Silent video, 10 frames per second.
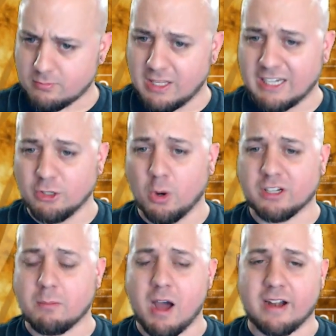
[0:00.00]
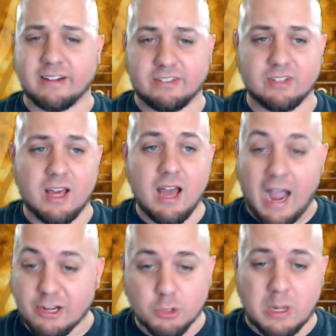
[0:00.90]
Ignored commodities.
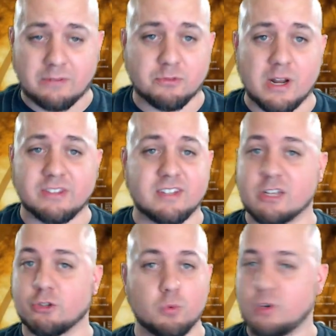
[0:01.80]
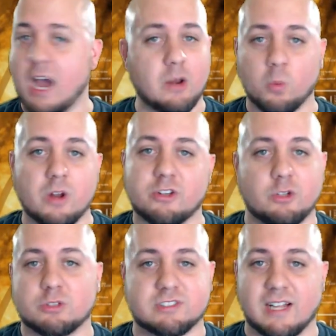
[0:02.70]
I do have friends that do not want to
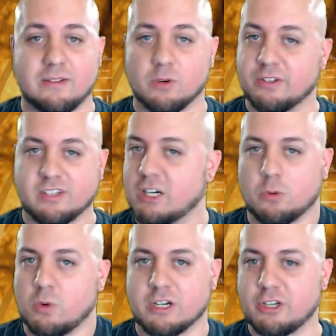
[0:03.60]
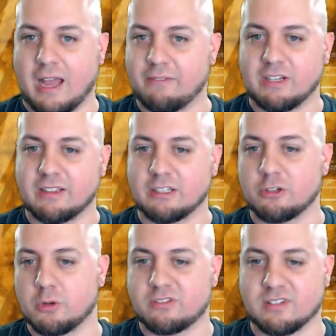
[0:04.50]
do slave runs. They don't want to have anything to
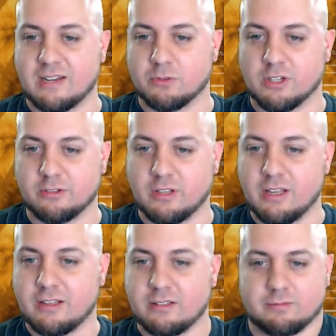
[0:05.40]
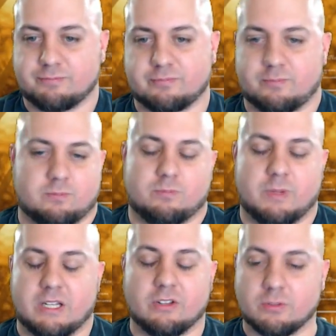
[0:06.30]
do with slave runs
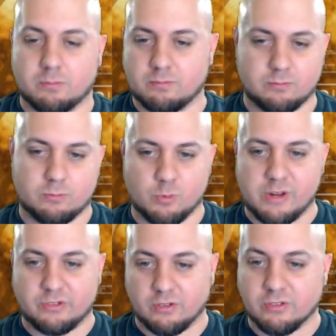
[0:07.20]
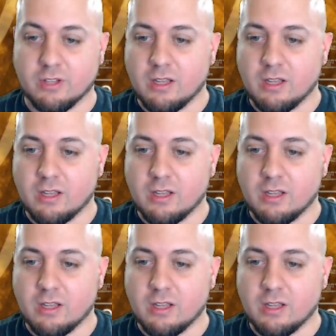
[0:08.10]
because reasons.